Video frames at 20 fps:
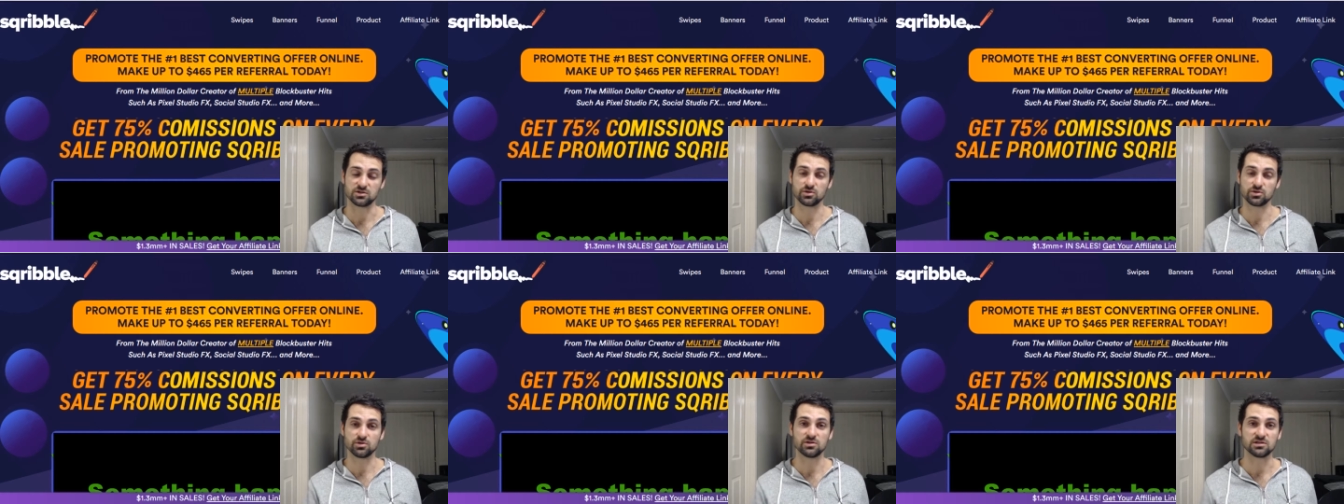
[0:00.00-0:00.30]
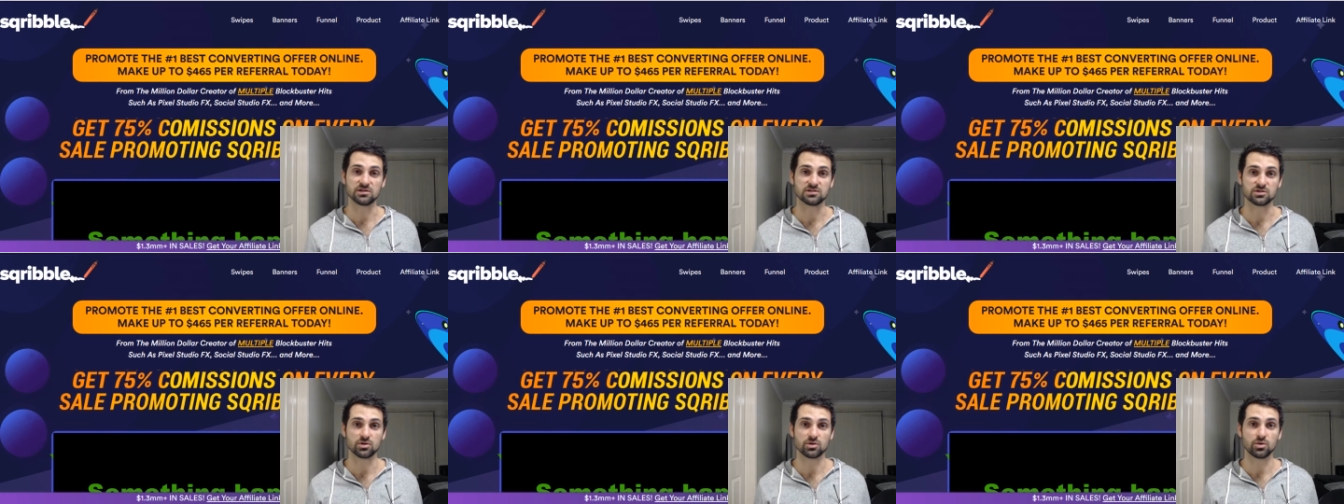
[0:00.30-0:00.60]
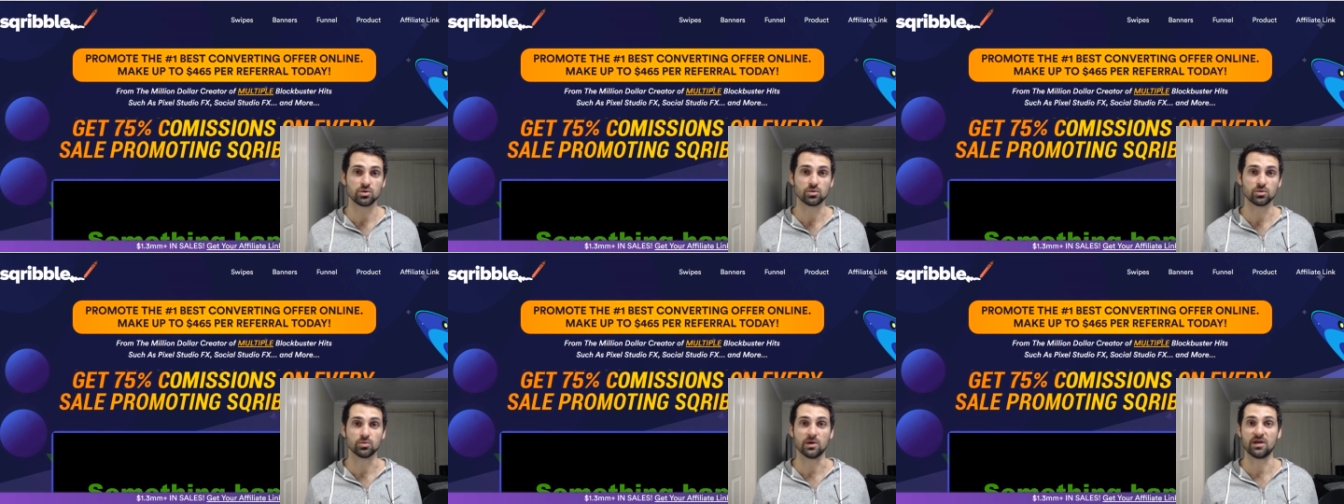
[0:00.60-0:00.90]
to this
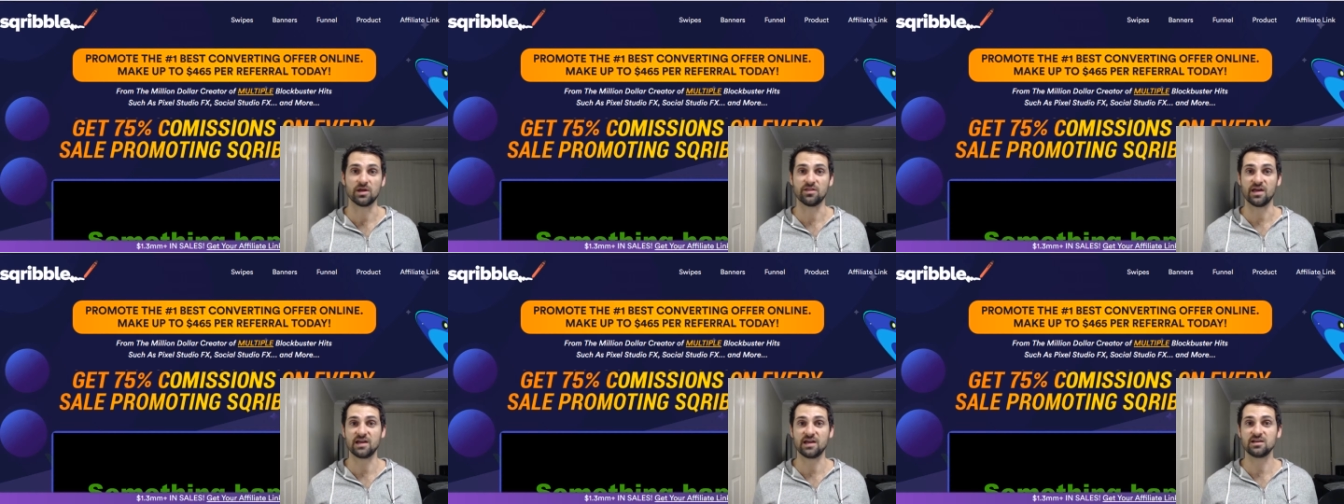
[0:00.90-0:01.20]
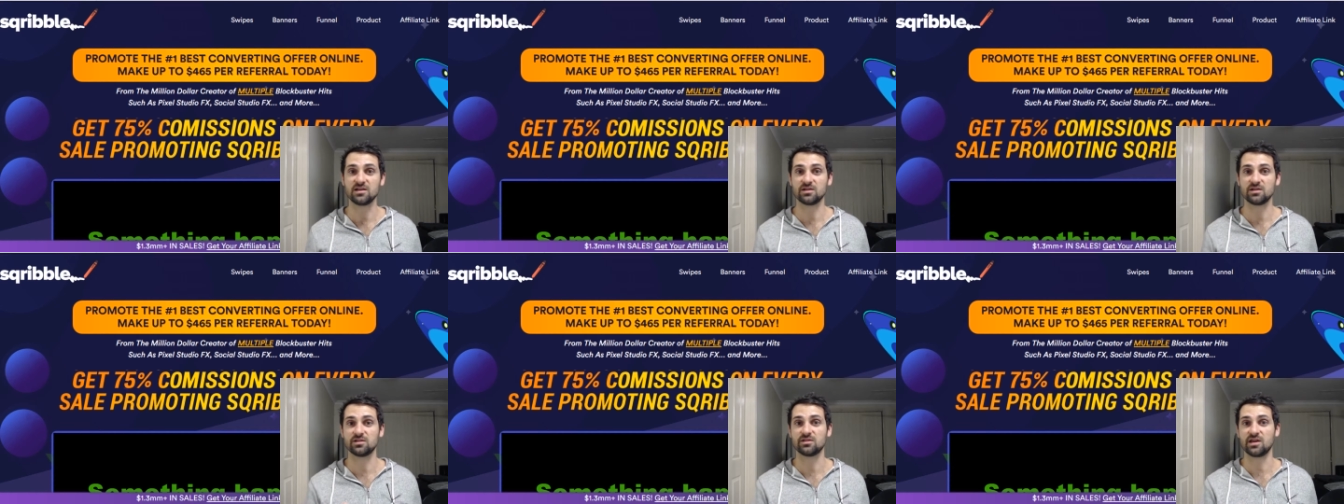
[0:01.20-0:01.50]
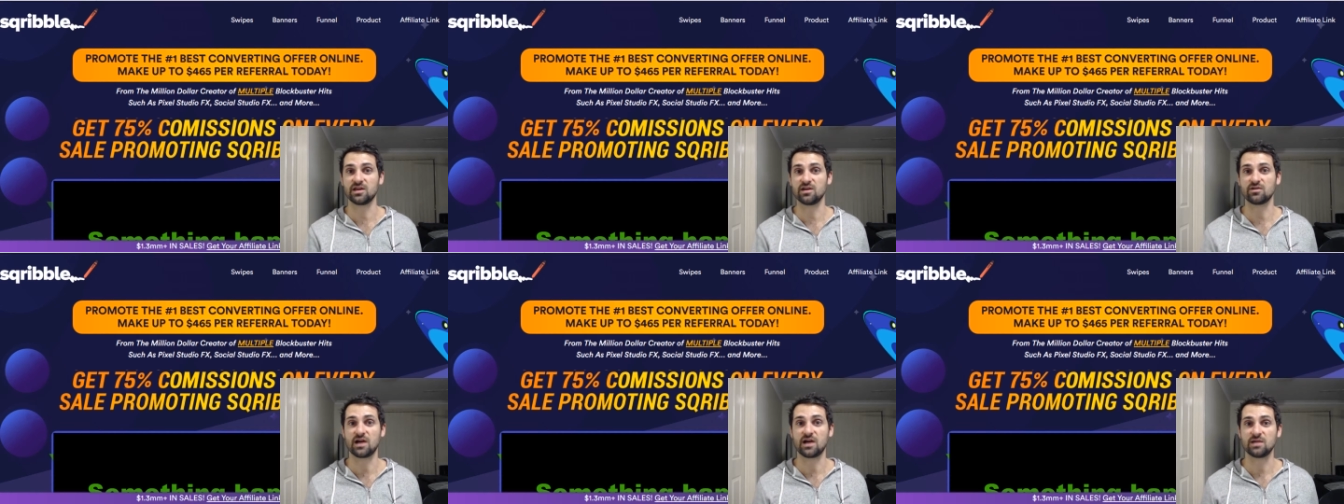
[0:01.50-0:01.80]
tool where
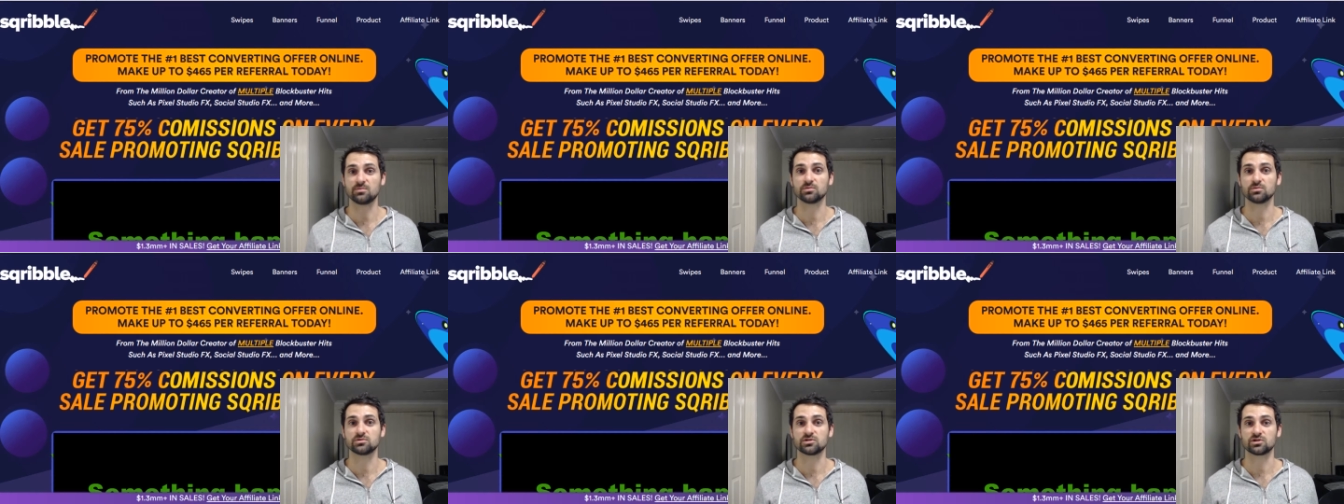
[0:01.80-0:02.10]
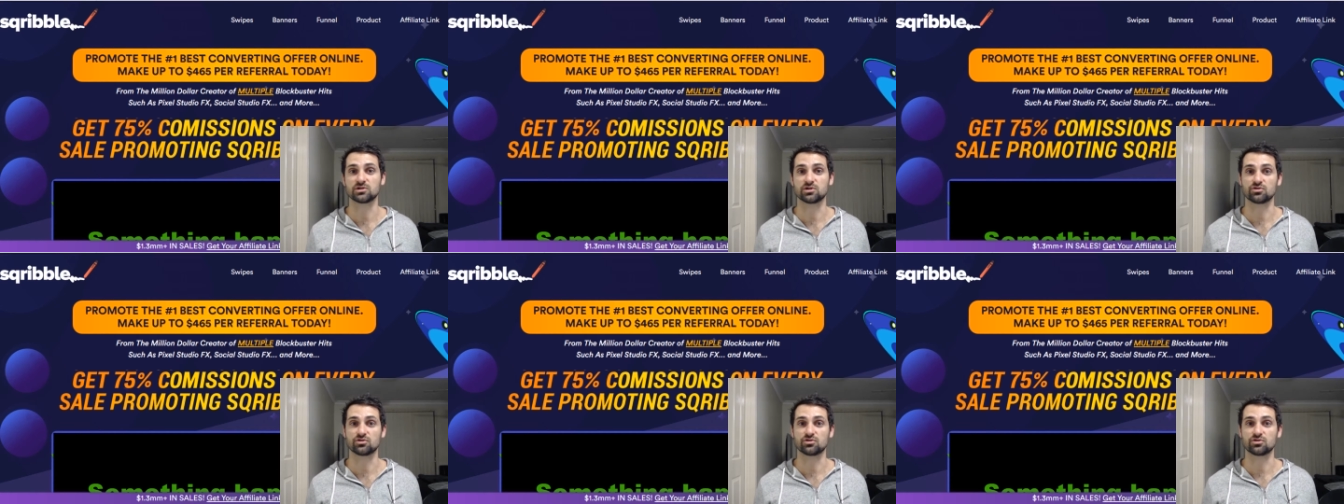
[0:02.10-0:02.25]
they're able to